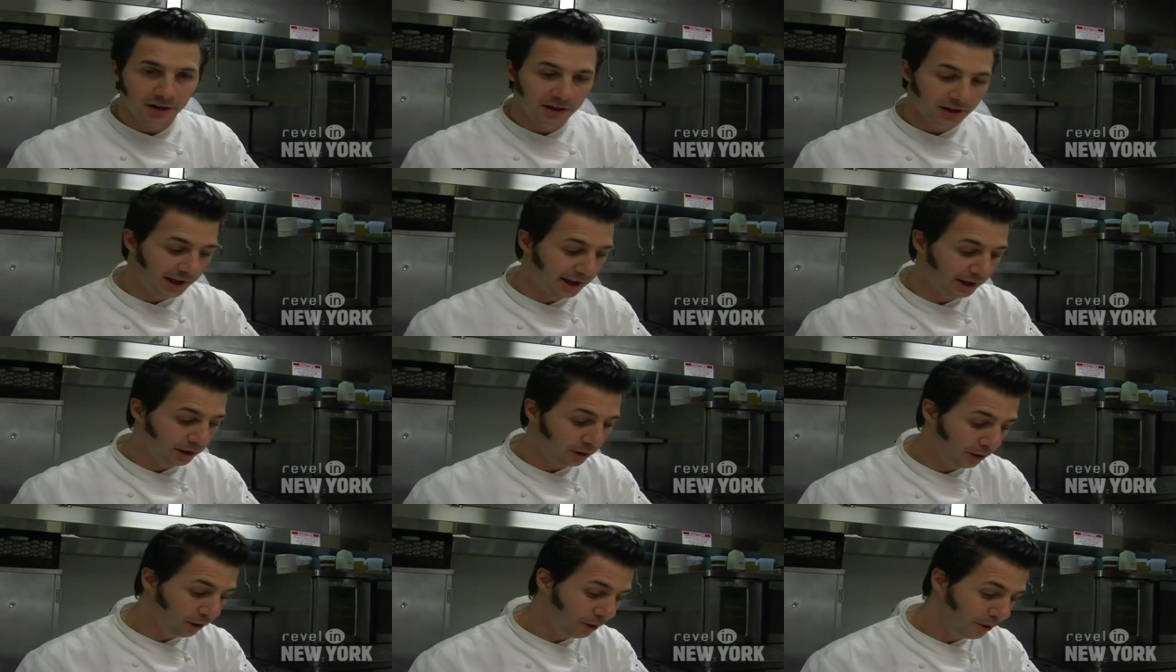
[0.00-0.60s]

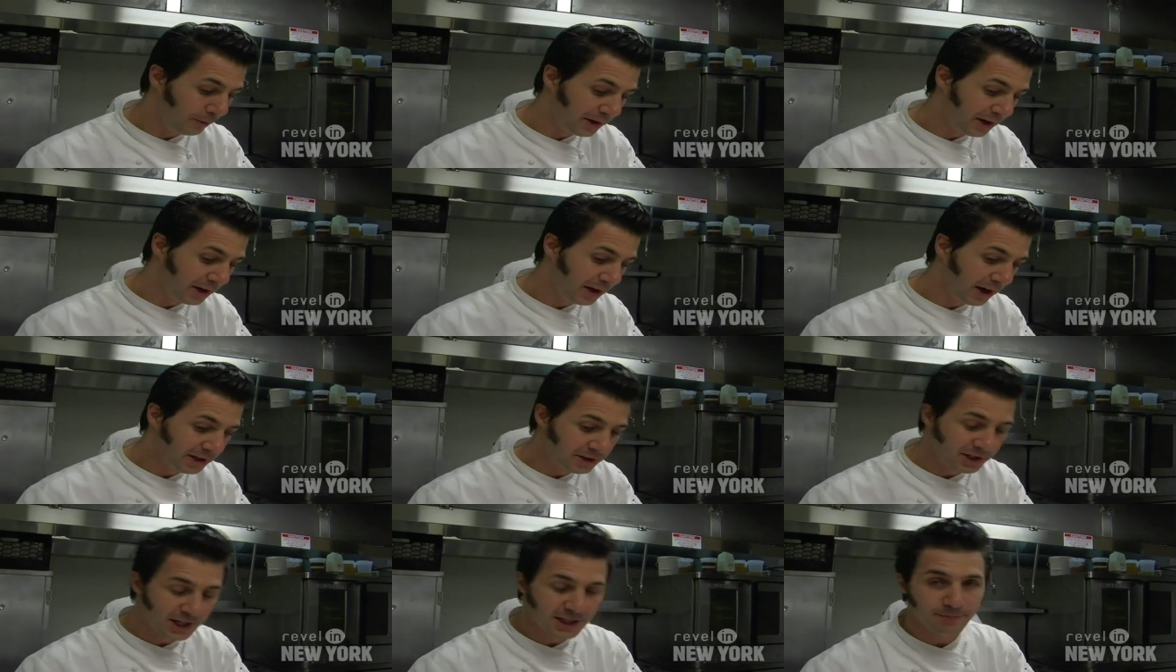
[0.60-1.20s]
I go home and
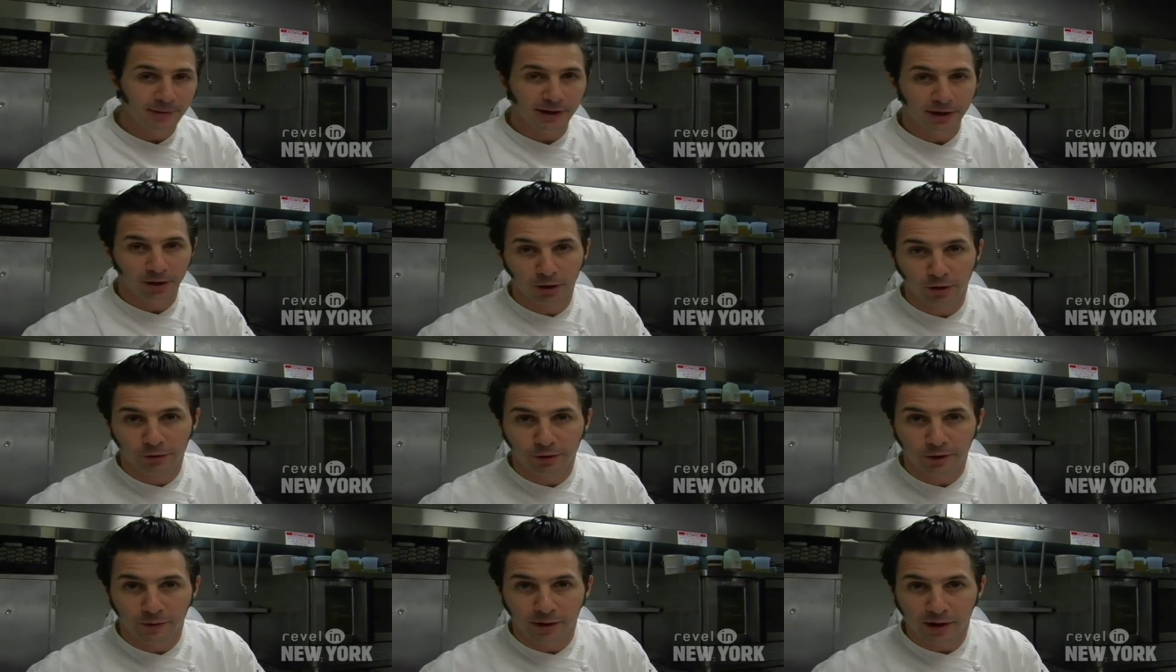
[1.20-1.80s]
then I chase my
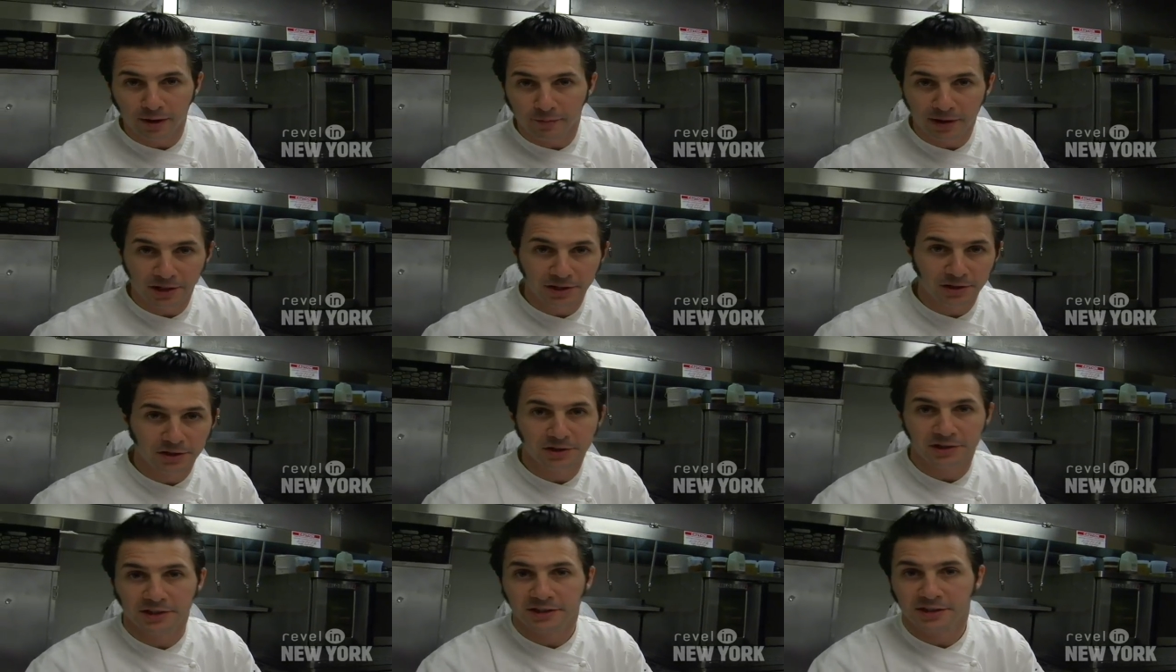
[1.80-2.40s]
girlfriend around and make
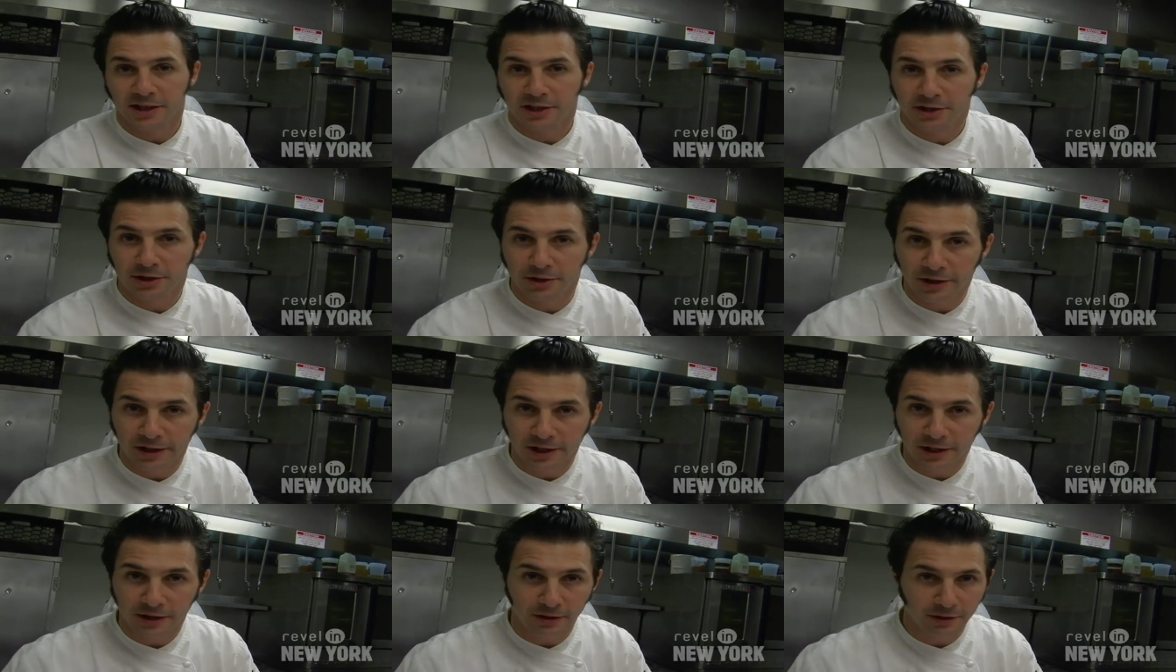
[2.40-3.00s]
sure she's not
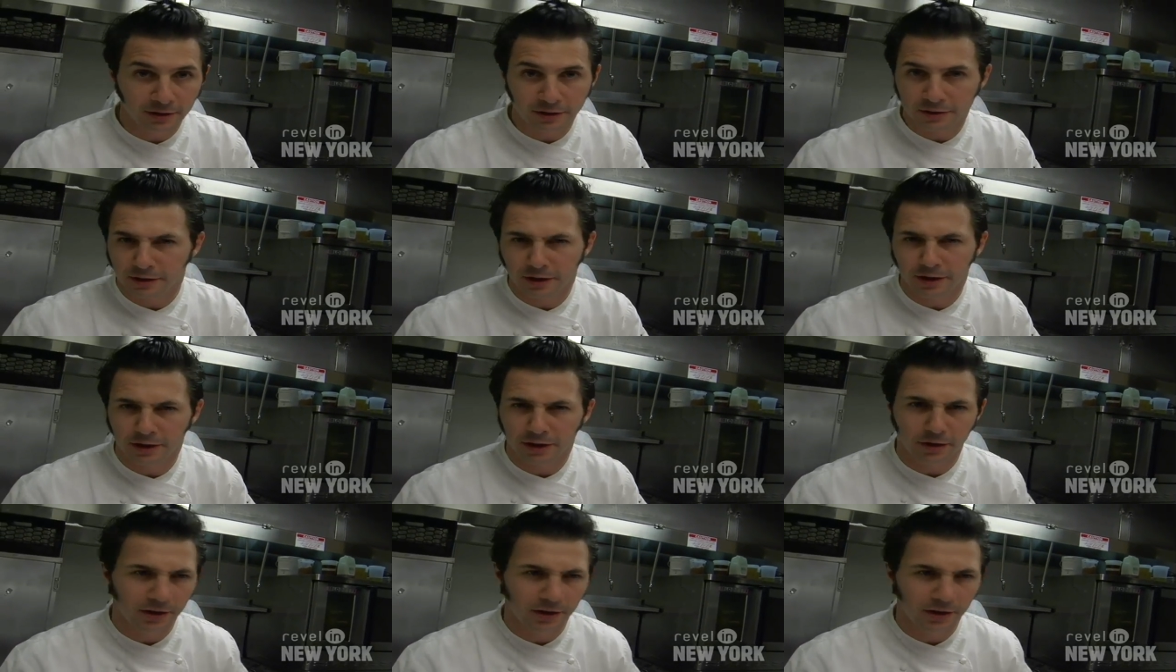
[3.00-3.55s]
dirty either. It's kind of